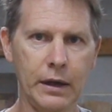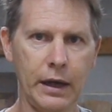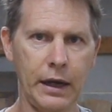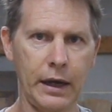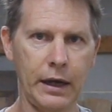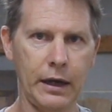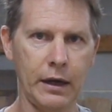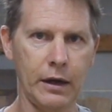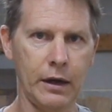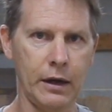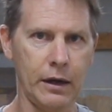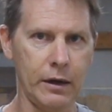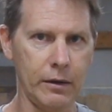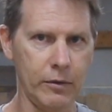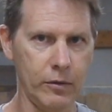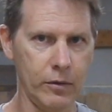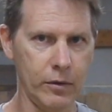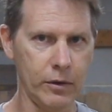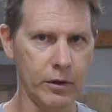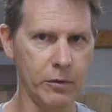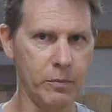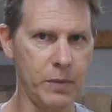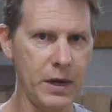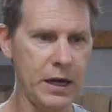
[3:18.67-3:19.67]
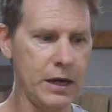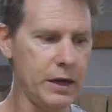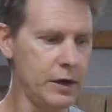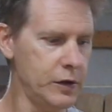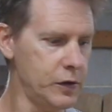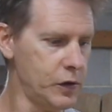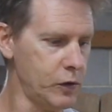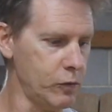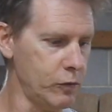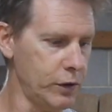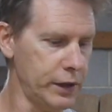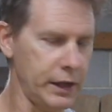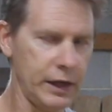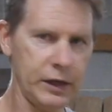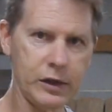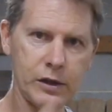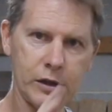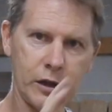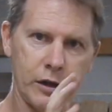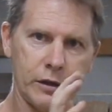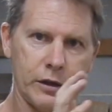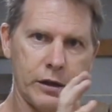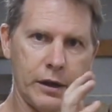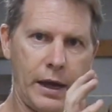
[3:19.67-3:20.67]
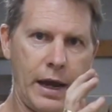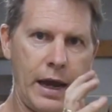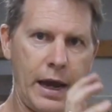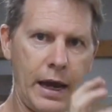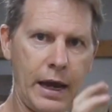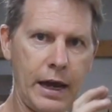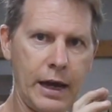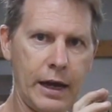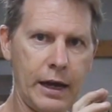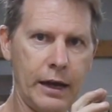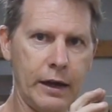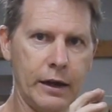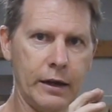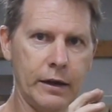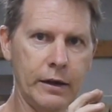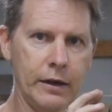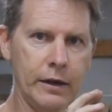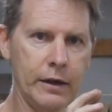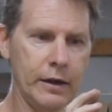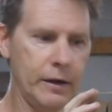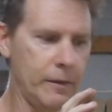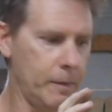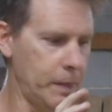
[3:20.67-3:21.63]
And the bees, when they start to hang,